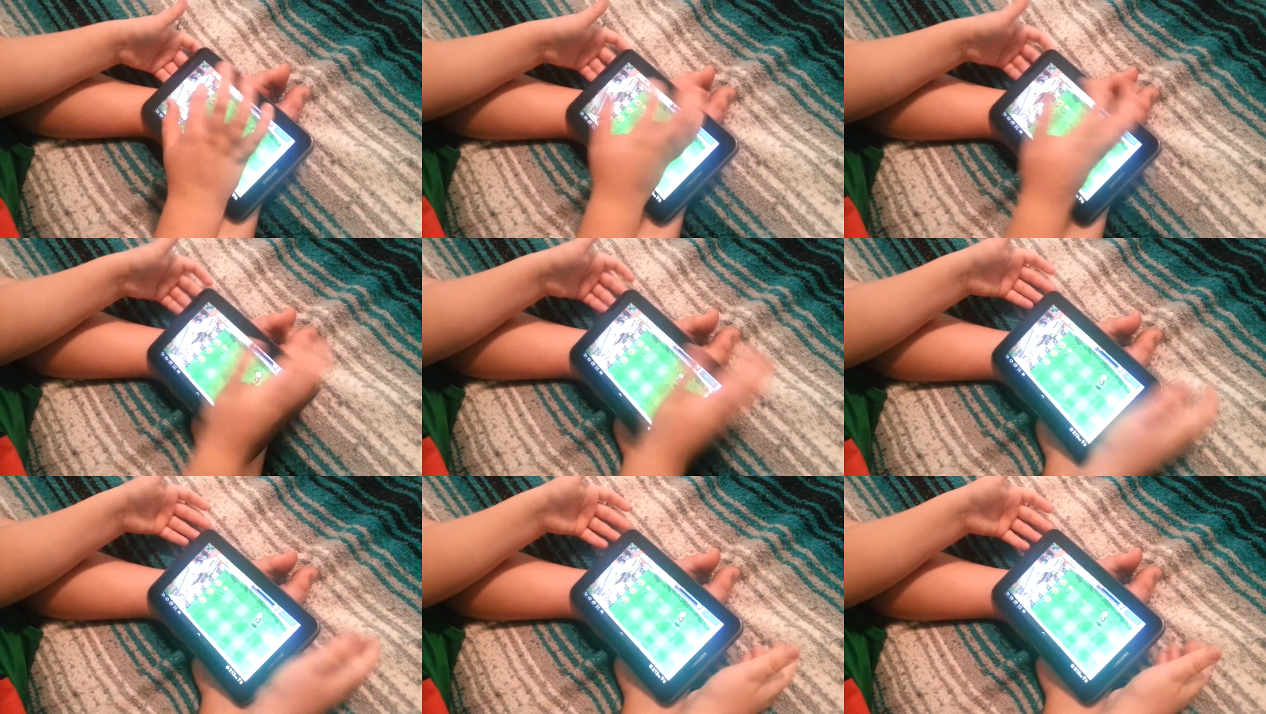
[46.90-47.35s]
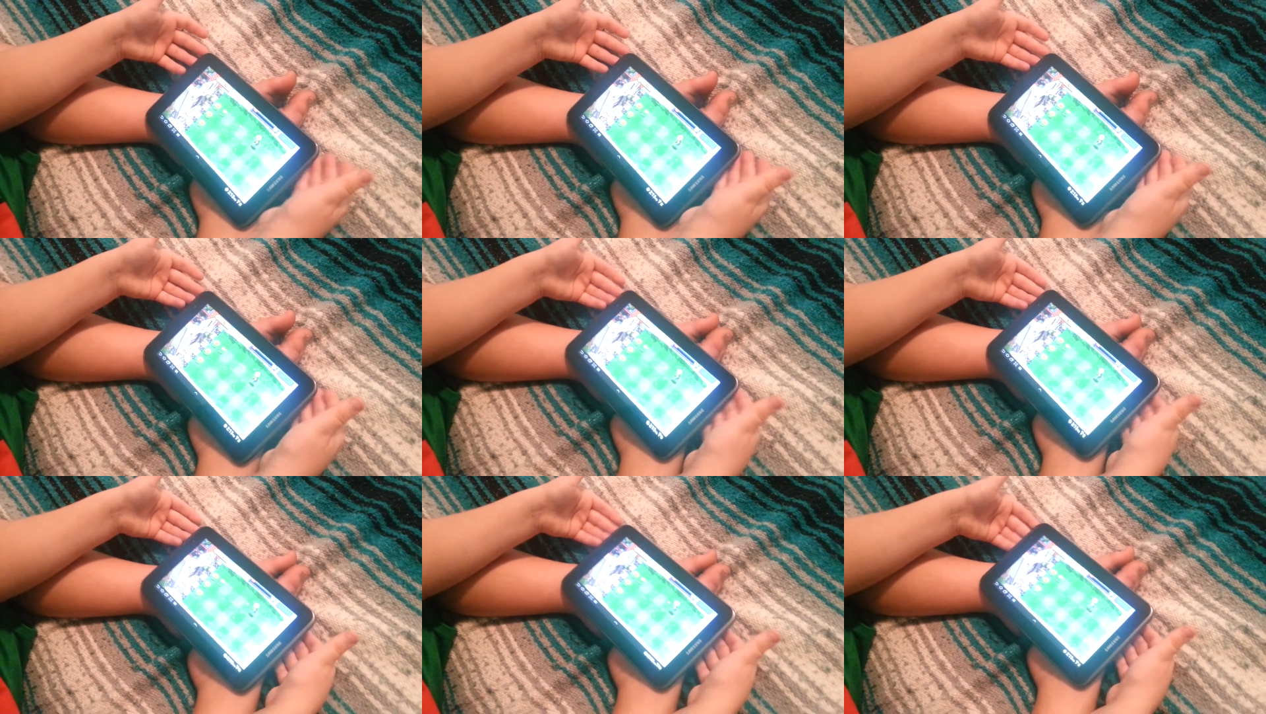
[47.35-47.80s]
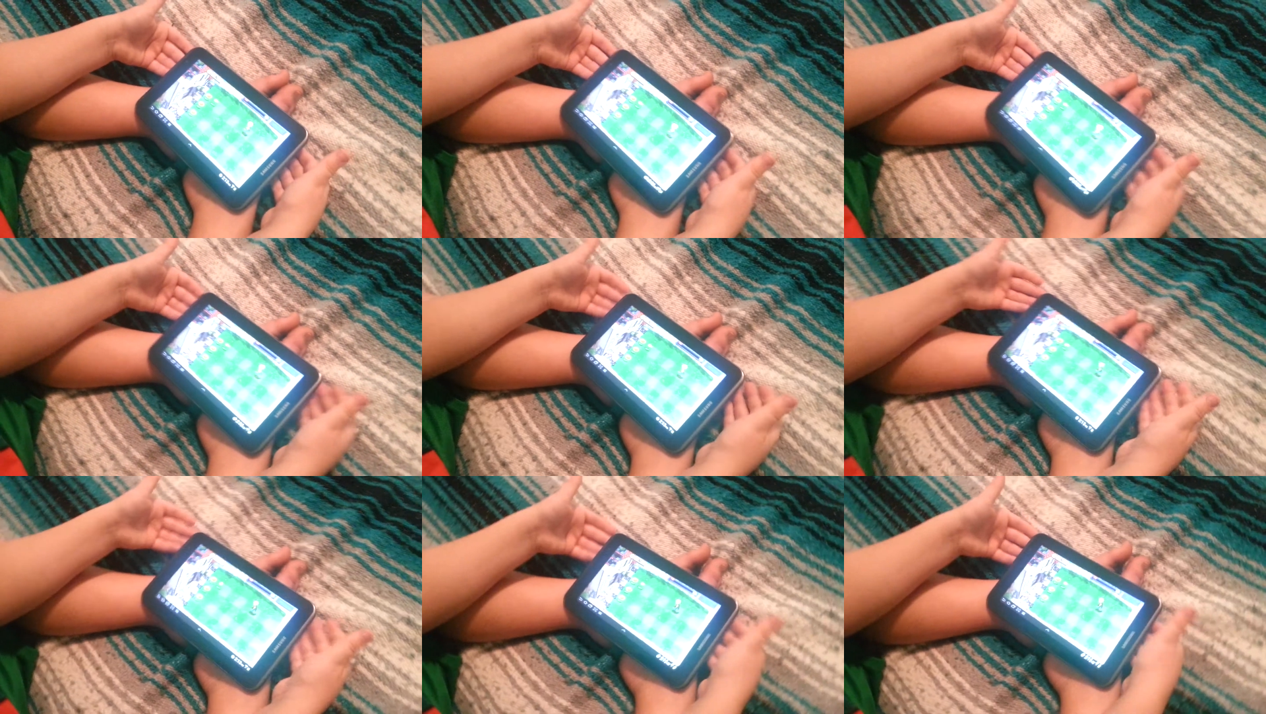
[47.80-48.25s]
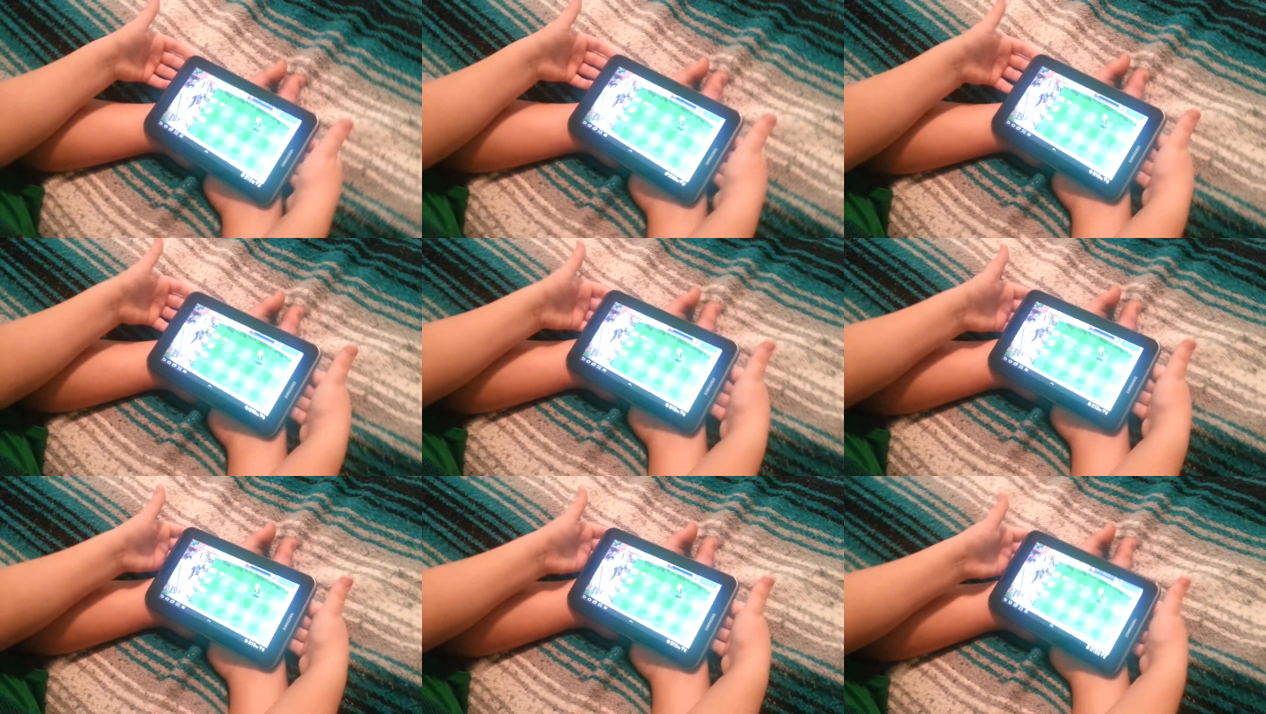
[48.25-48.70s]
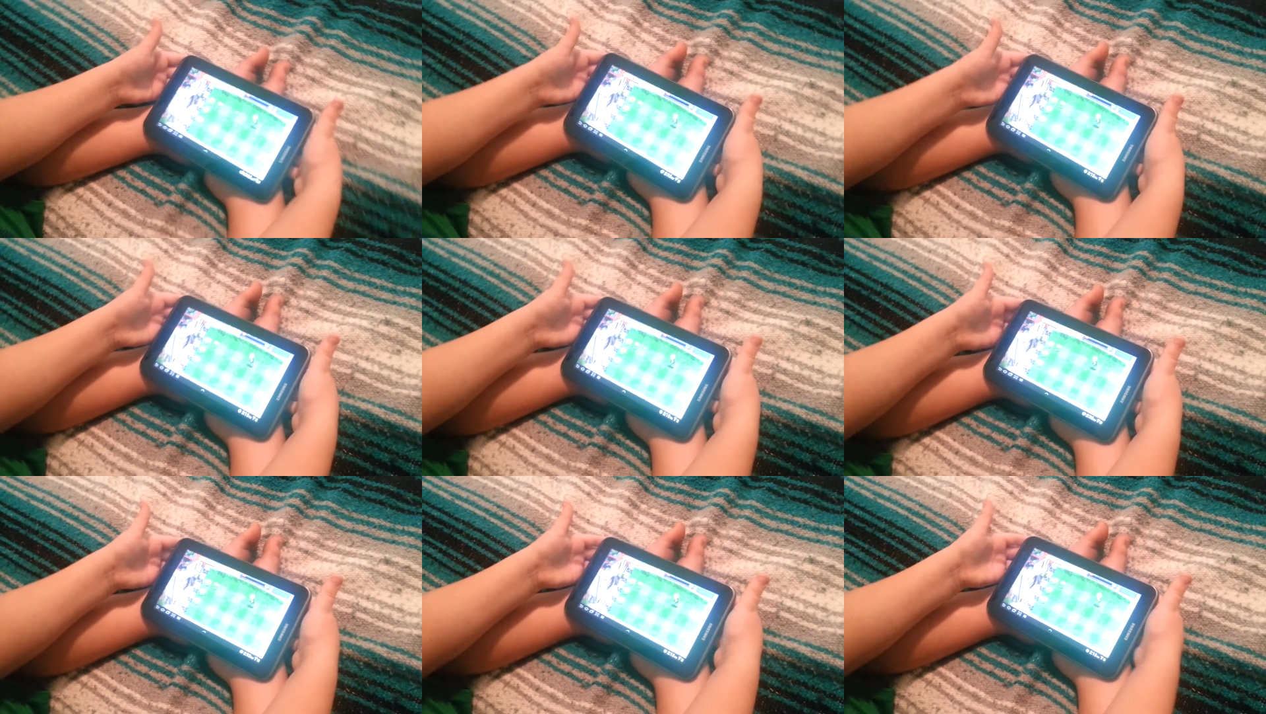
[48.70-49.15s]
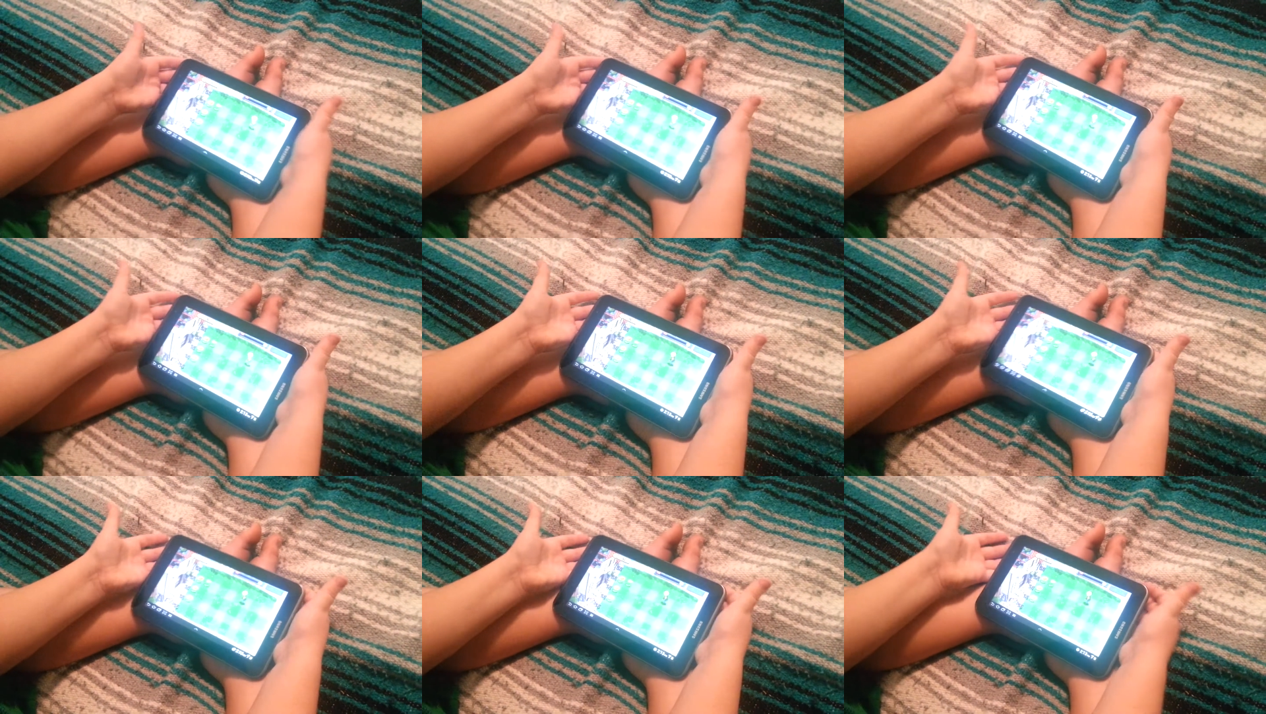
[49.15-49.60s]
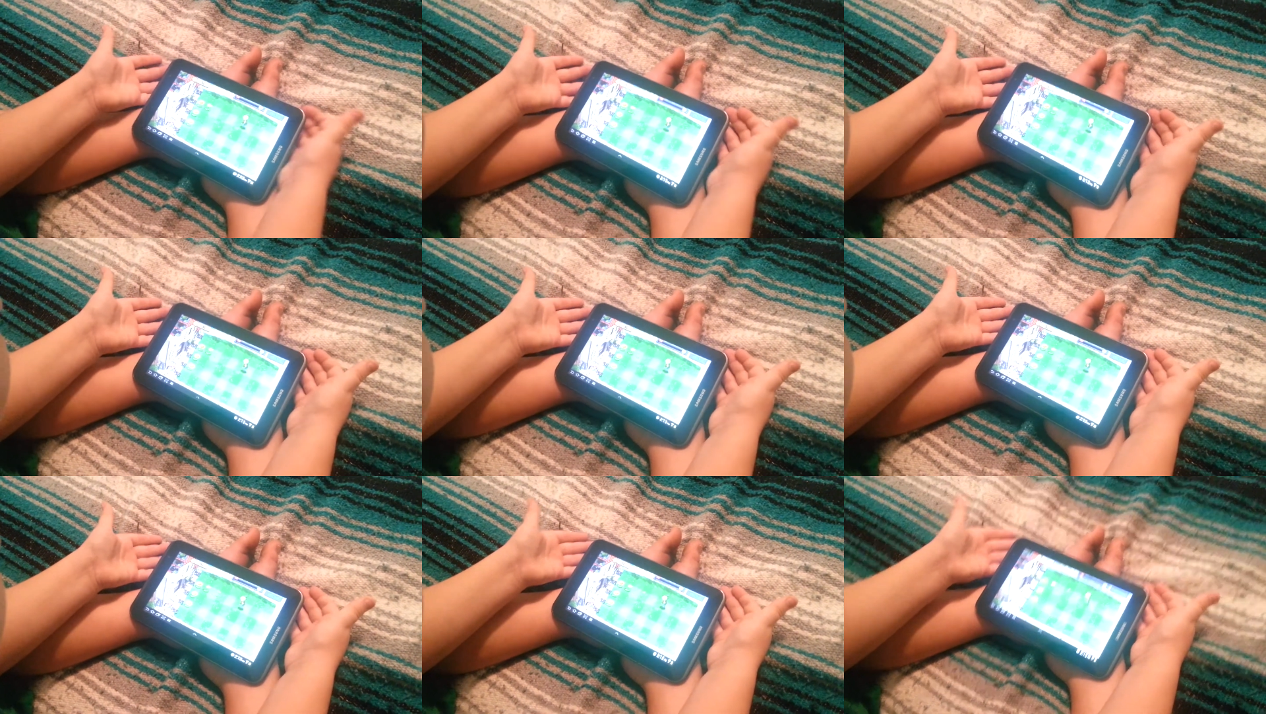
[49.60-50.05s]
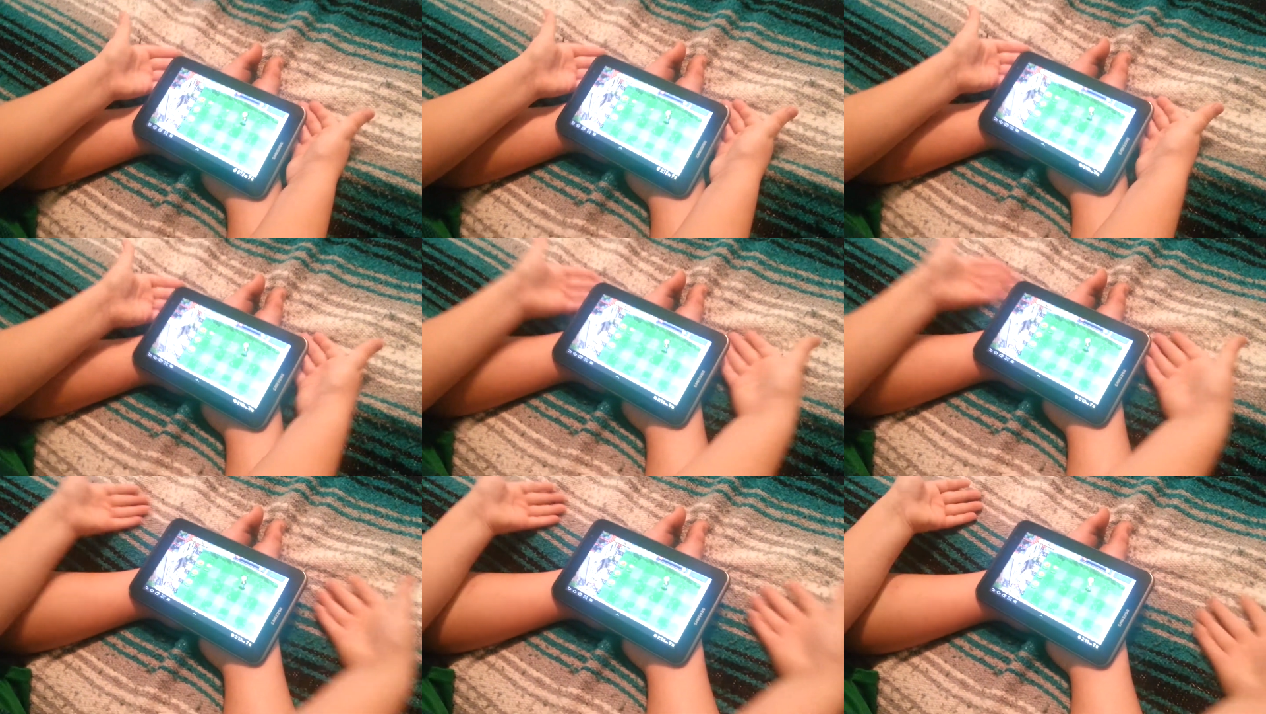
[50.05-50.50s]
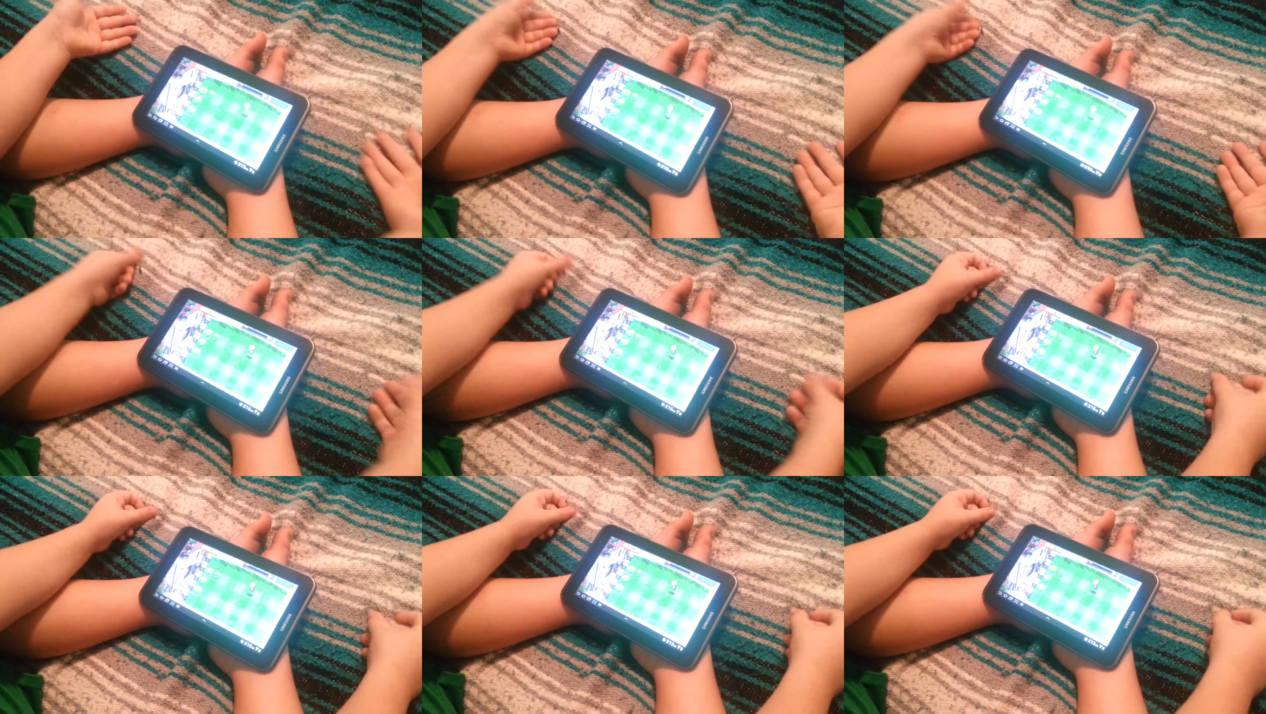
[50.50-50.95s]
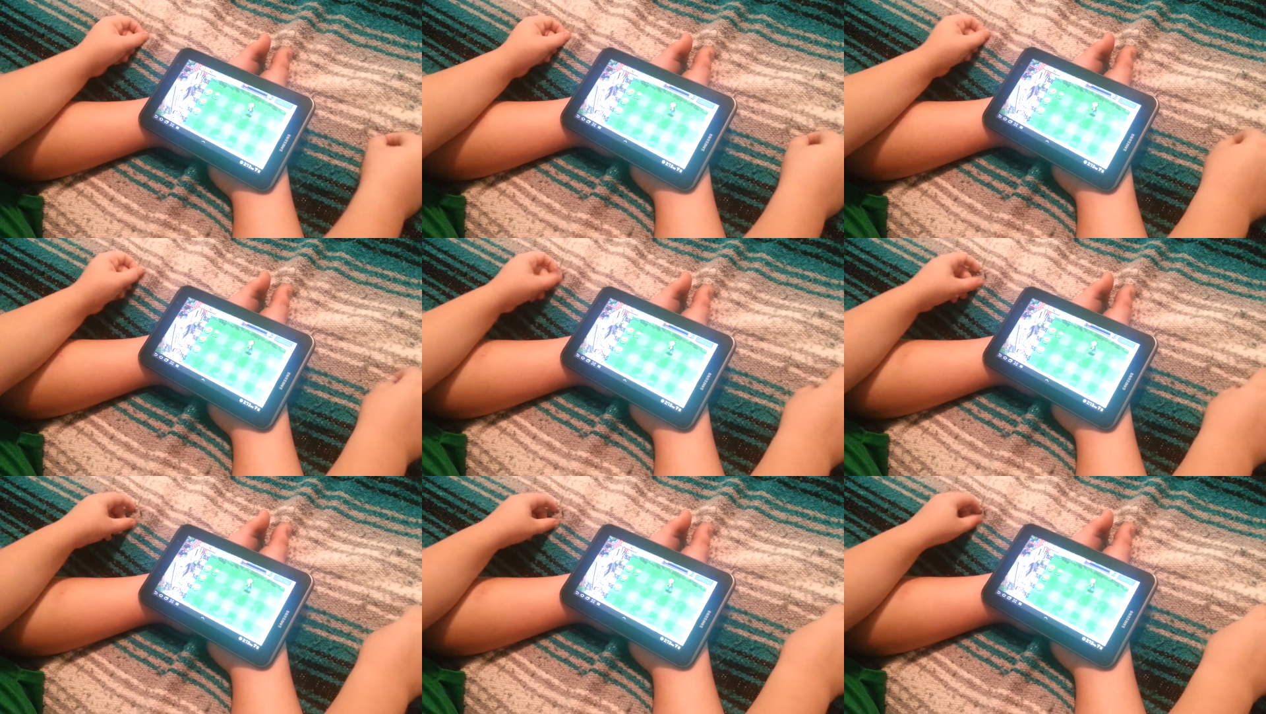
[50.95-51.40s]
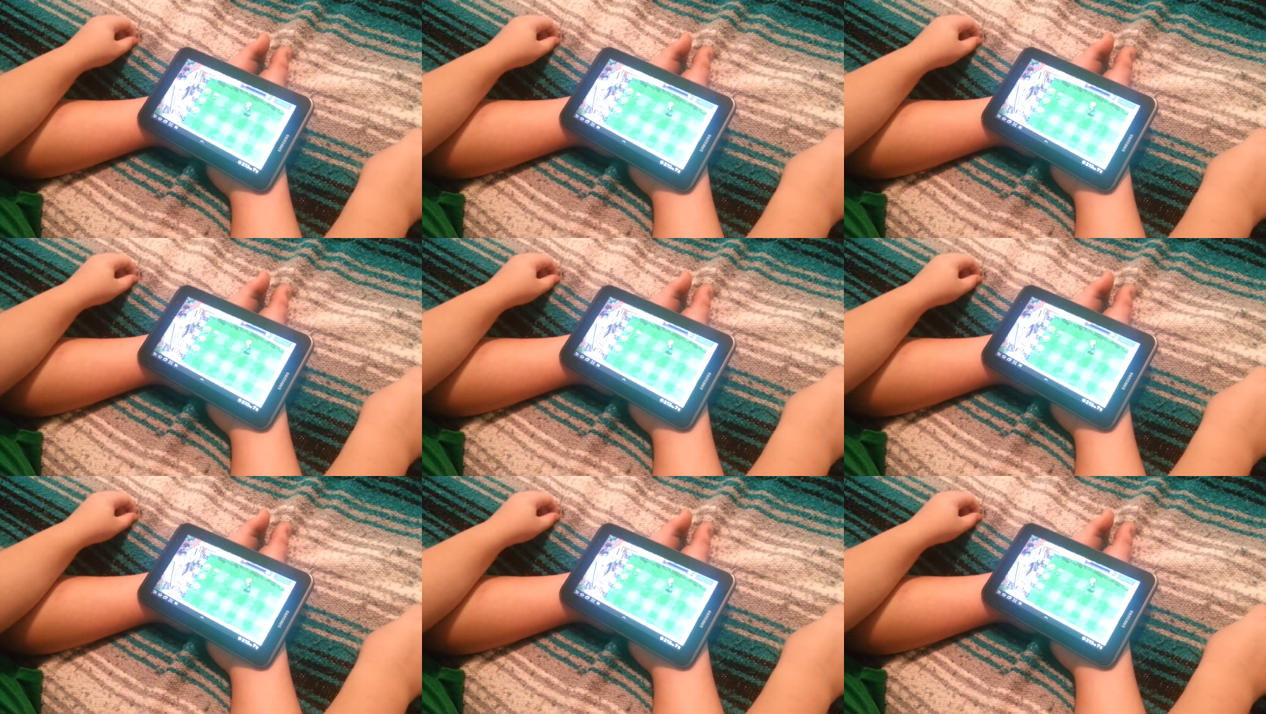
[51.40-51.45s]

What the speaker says: [unreadable: no face in view]